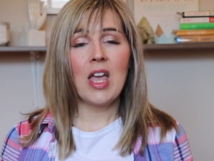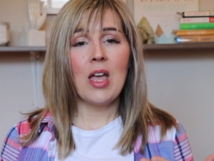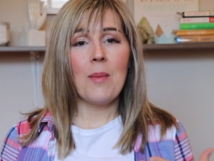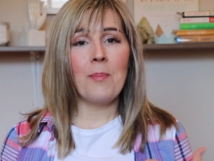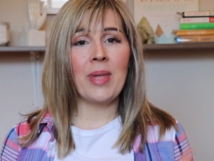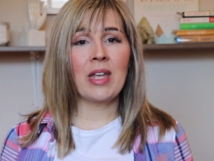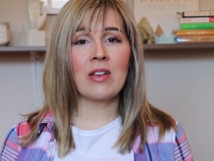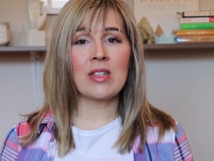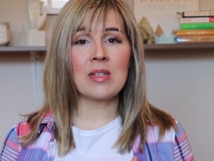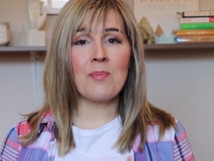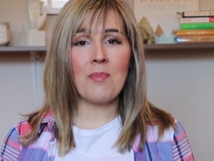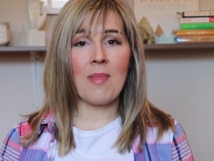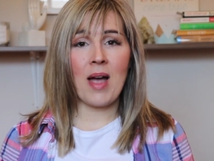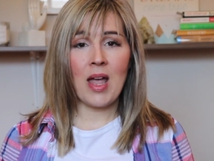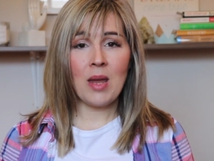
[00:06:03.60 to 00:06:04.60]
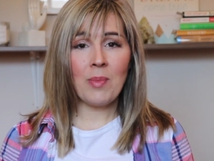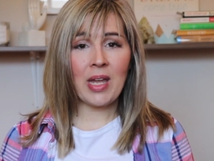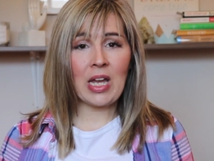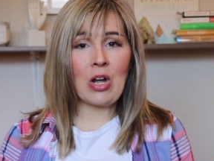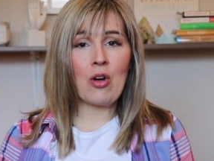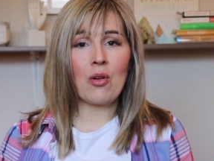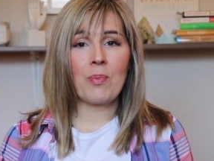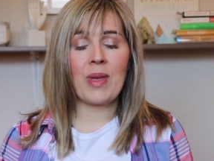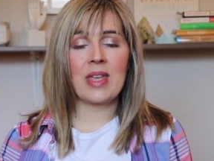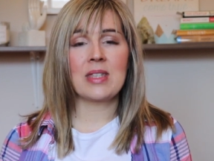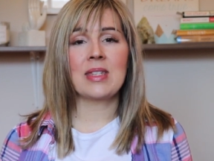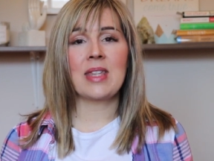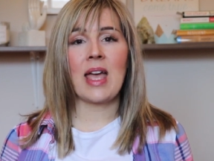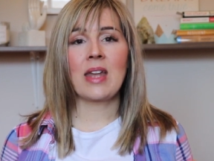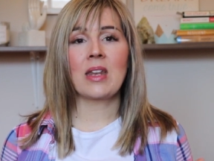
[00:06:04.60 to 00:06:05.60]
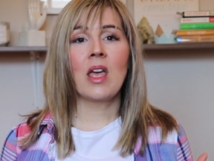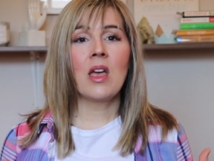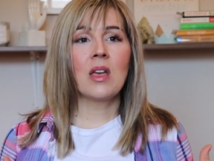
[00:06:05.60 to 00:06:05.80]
because my big hope is that